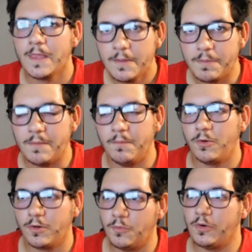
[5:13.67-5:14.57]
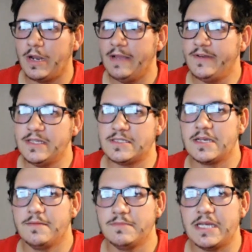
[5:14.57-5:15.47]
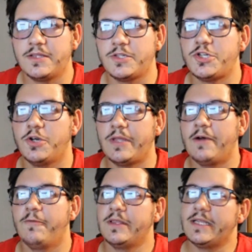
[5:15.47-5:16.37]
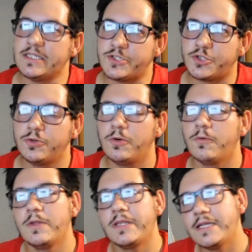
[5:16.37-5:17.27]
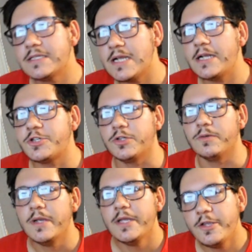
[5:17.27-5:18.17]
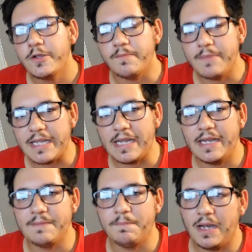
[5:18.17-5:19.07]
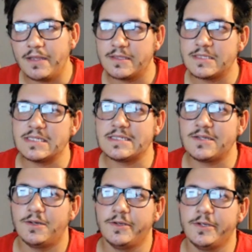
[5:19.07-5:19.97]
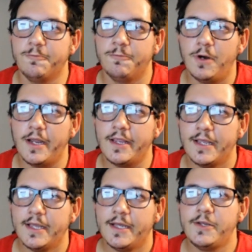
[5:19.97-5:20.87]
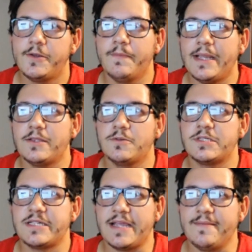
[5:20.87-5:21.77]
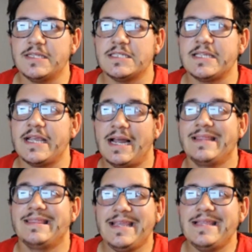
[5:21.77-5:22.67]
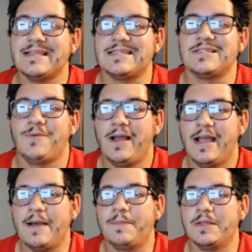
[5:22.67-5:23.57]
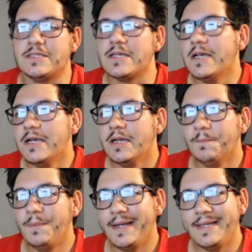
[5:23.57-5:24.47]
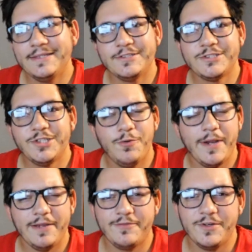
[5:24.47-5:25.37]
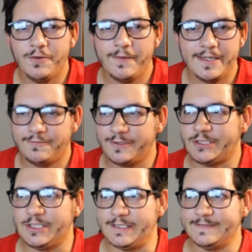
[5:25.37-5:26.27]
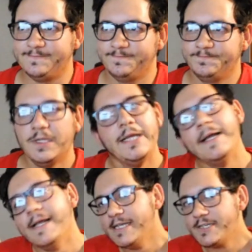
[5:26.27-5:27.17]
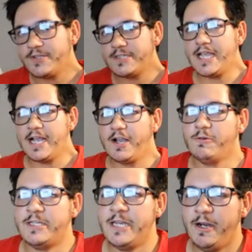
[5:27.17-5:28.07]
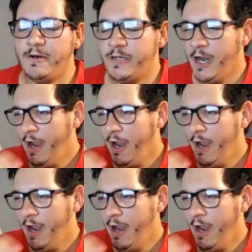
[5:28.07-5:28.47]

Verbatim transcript: but more and more evidence comes out to show that one thing is true or one thing is not true. You can make hypotheses all you want, and you can make those statements and say, I think this is what happens, but there's no way of knowing for sure. So this gecko is huge.